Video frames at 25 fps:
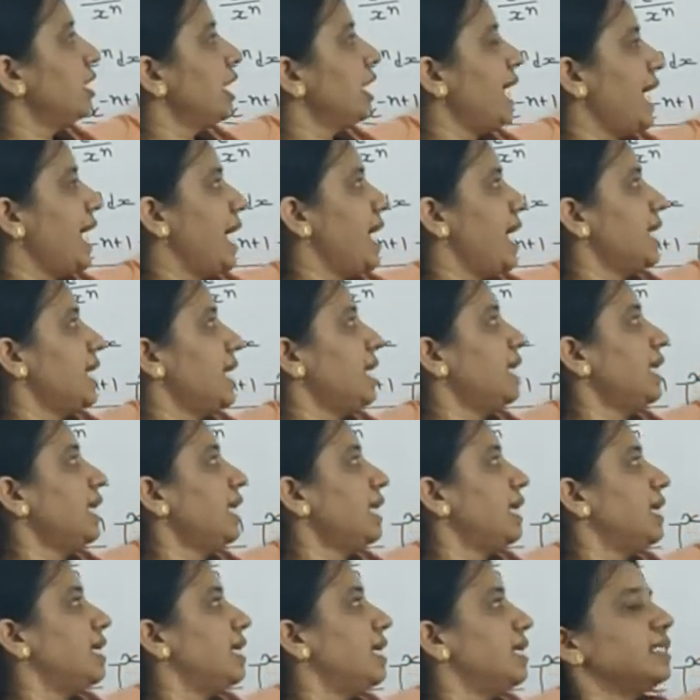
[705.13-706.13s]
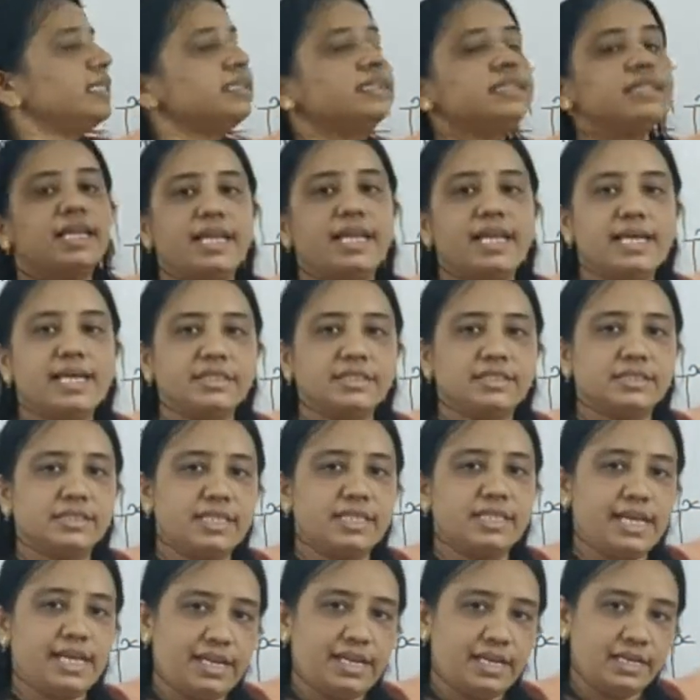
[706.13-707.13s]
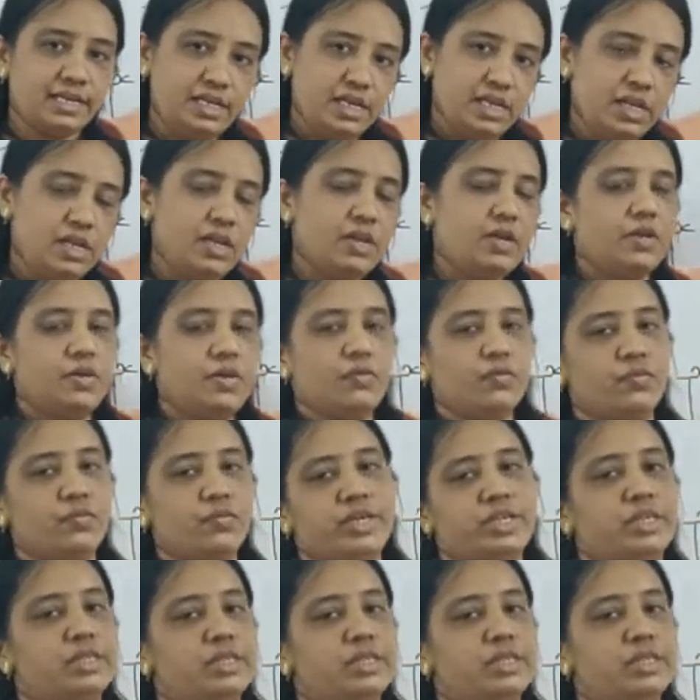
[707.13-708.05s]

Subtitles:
n is less than 1.